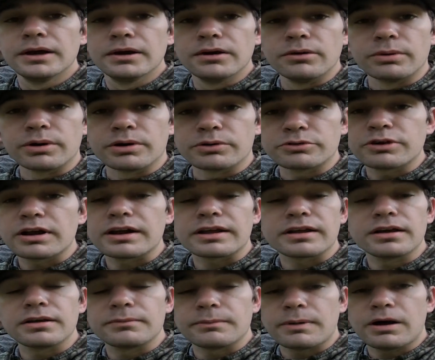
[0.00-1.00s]
we're going to try to
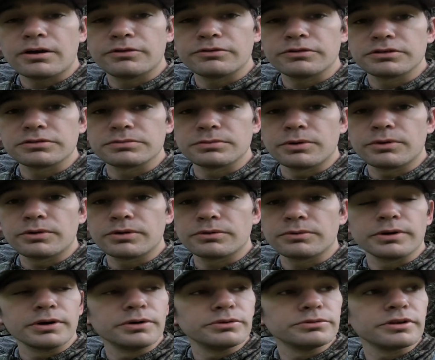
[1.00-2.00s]
cut them off this morning.
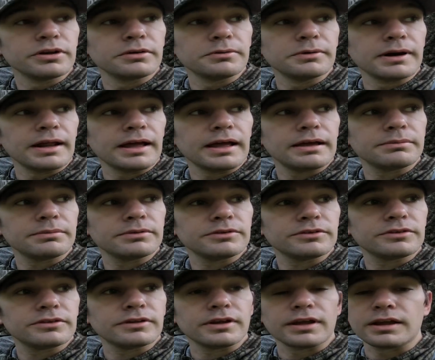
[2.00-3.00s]
We're going to see what
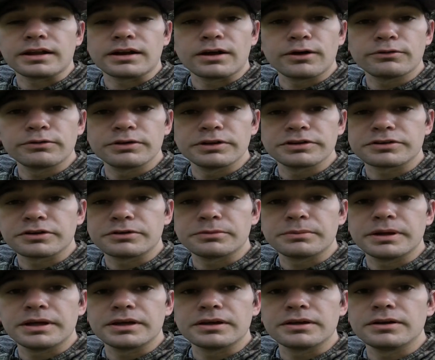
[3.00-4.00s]
happens, and hopefully it's going to
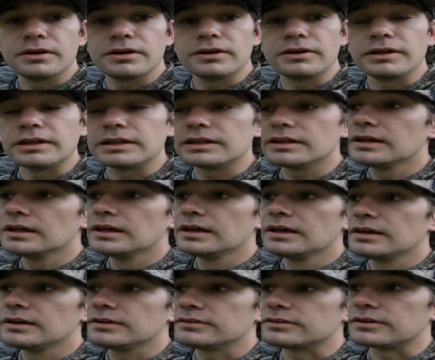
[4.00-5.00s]
be a good hunt,
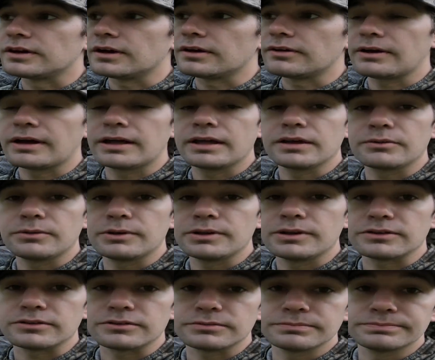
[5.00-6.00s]
so y'all hang with us.